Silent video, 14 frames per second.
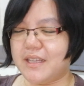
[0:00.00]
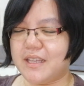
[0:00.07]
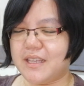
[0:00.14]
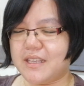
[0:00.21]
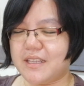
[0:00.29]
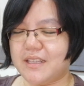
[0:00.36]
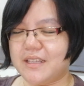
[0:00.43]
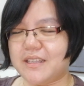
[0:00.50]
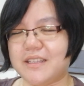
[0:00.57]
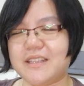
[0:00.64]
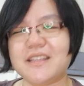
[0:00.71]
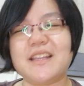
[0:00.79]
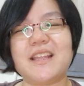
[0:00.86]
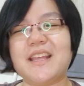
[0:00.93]

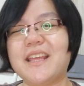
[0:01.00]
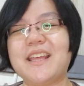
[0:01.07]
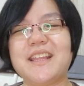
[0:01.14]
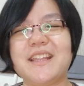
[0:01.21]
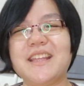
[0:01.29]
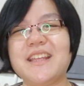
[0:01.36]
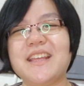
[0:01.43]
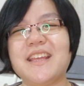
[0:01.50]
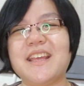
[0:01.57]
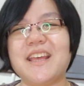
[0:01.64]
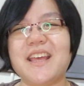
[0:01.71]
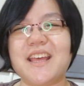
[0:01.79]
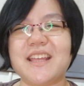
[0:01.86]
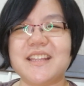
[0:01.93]

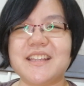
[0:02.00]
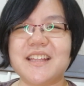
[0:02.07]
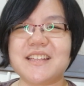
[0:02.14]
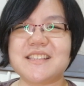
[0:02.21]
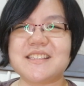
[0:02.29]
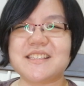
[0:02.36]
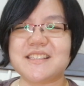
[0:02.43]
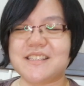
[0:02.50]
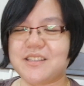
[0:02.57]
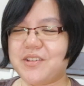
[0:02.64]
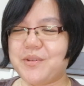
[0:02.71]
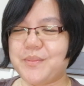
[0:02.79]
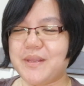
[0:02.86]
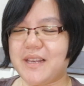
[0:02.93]
And that's
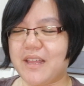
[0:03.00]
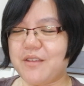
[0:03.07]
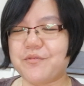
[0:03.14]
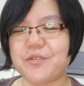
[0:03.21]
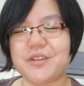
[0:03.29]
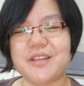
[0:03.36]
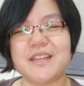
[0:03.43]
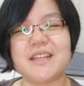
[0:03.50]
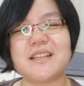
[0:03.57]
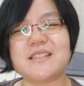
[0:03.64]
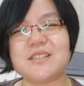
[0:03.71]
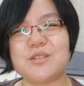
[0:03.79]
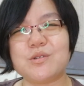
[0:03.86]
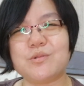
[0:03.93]
gonna be life for the
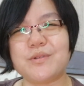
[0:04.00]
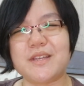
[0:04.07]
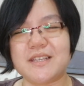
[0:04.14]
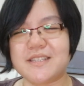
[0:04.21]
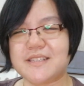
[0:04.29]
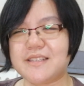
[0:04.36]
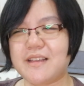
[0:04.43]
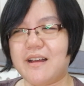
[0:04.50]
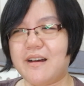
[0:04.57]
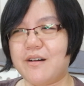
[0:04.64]
next 2 weeks